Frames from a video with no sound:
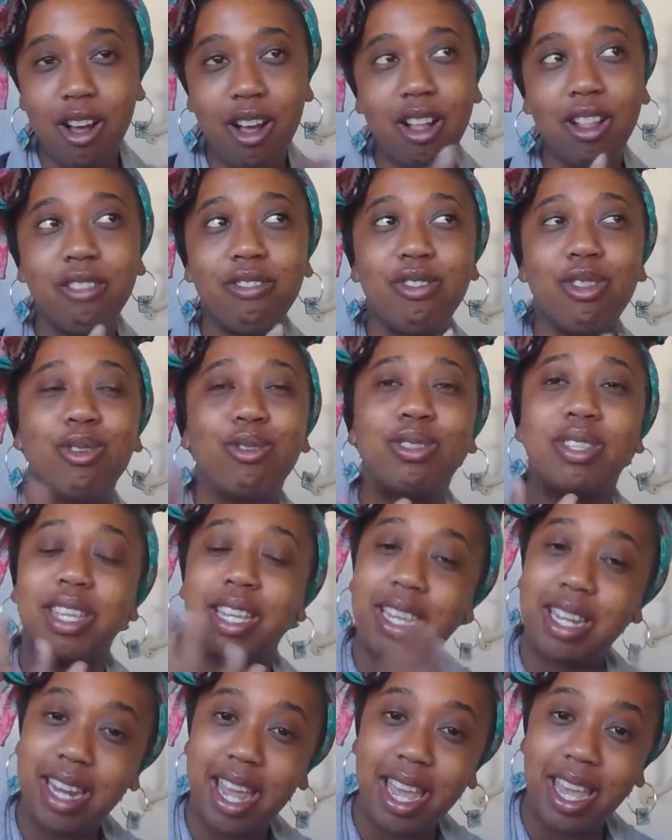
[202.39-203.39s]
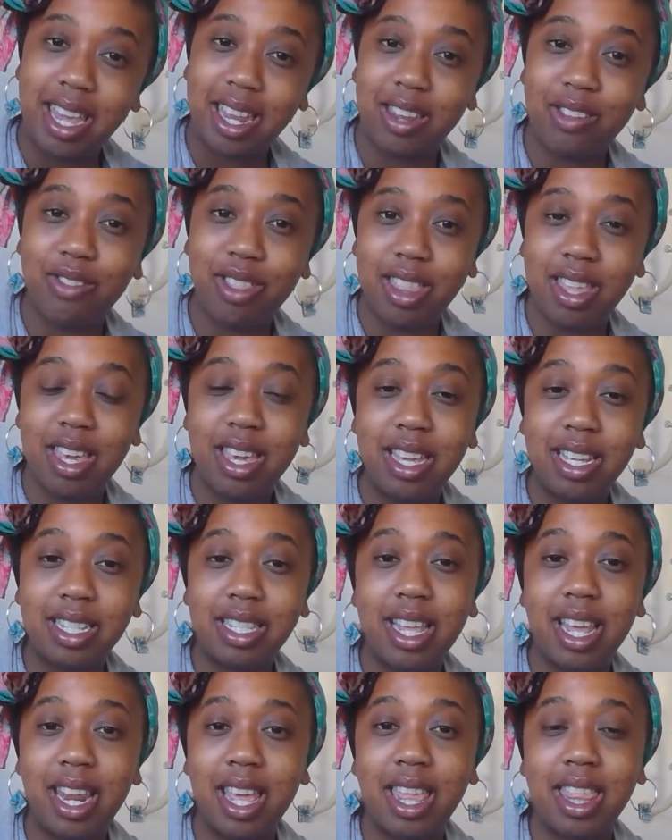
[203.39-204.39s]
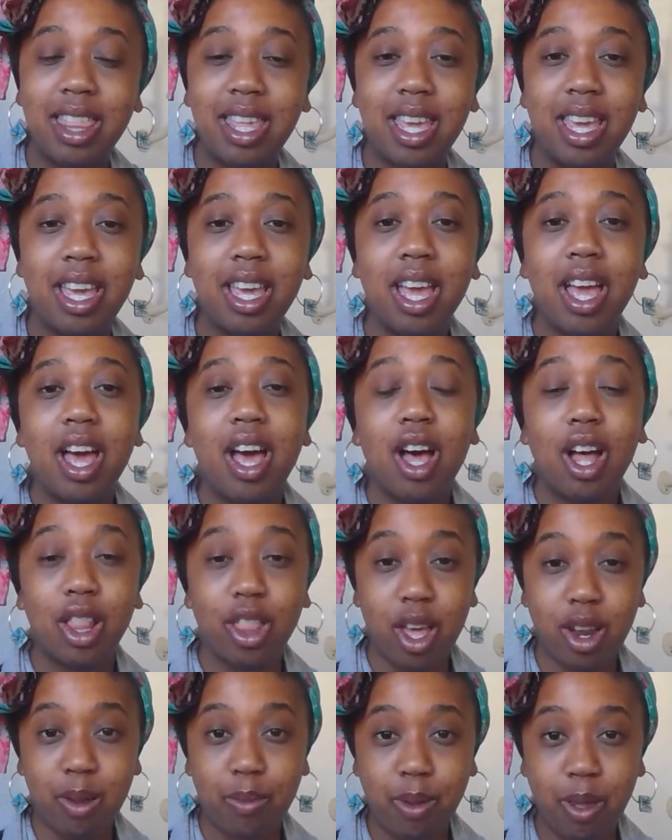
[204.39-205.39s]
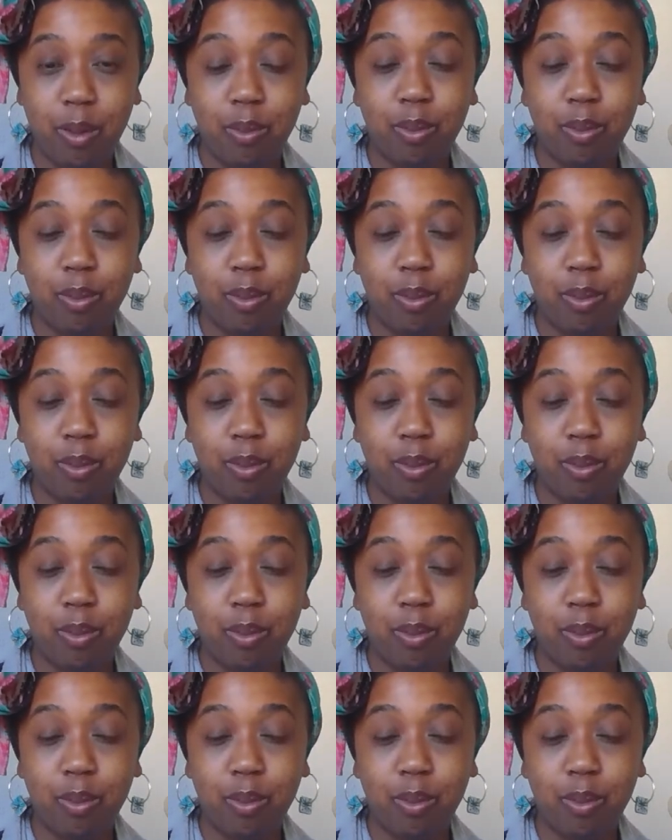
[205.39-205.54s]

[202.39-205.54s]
all of those like negative things that I think a lot of